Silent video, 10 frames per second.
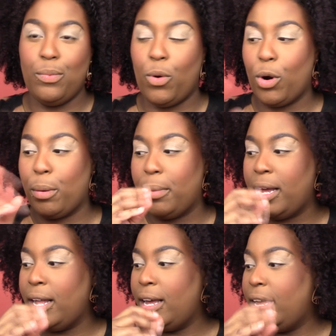warm
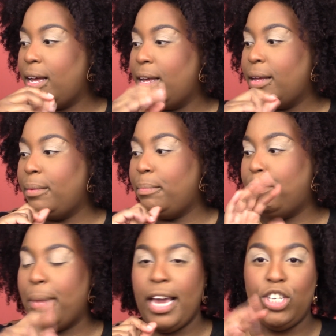
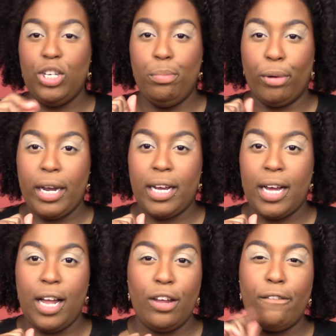beigey brick
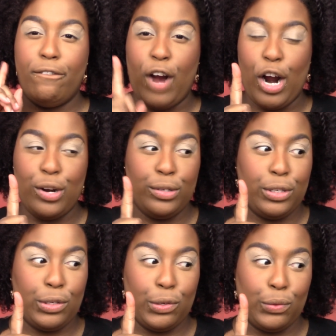color
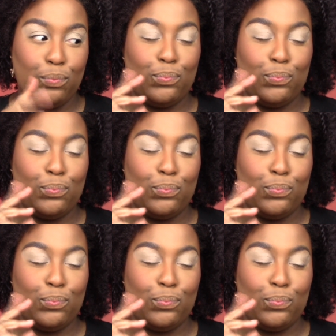first.